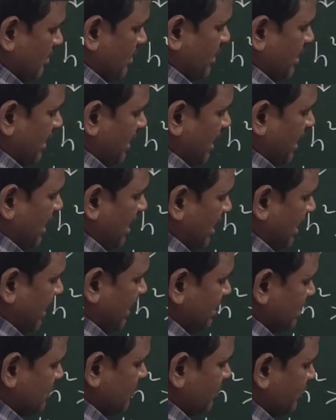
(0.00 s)
real
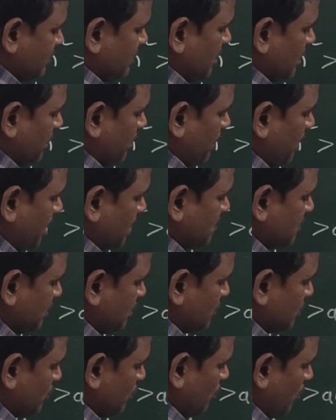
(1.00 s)
lines which are
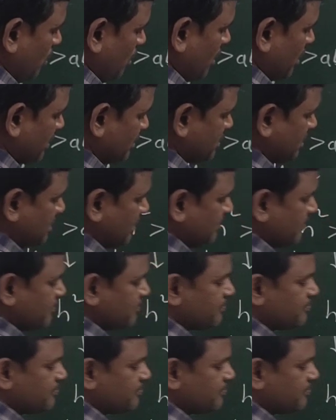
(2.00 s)
passes through origin.